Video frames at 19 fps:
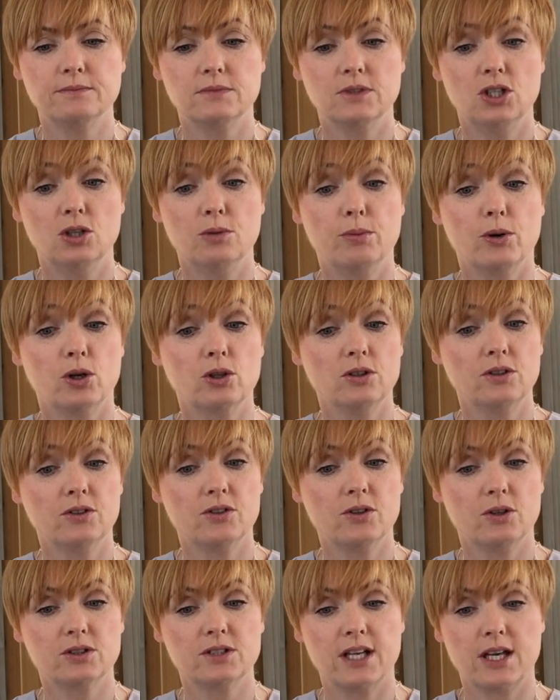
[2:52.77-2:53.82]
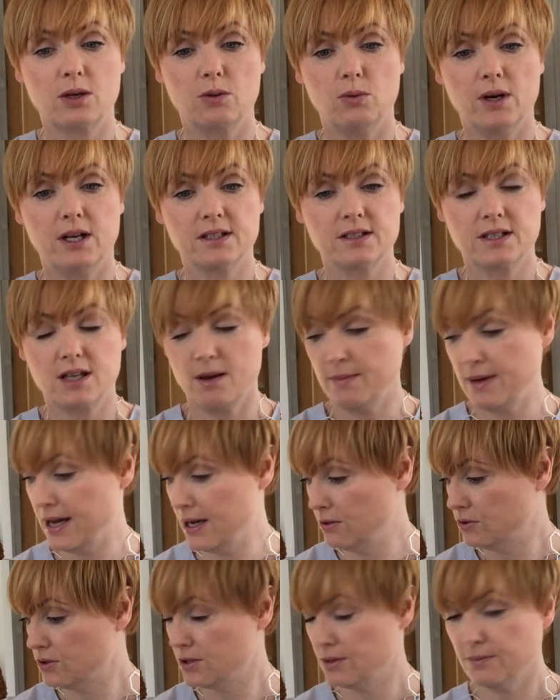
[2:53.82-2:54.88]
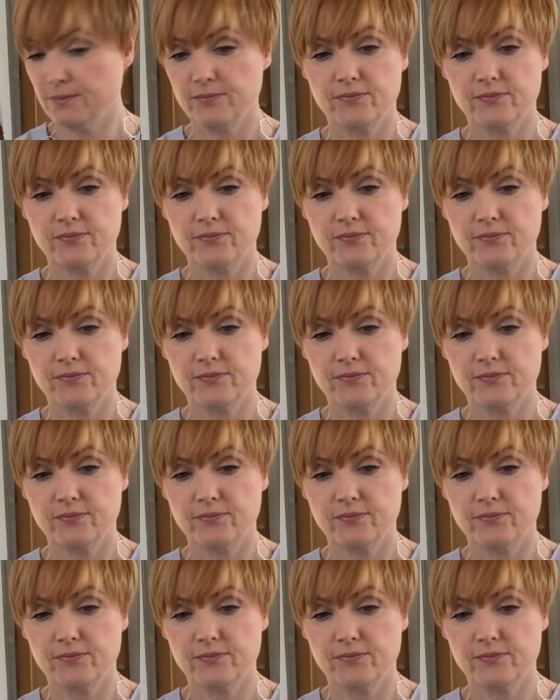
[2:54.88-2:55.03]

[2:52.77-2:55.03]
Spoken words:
new bottle, so it'll take a while to come out.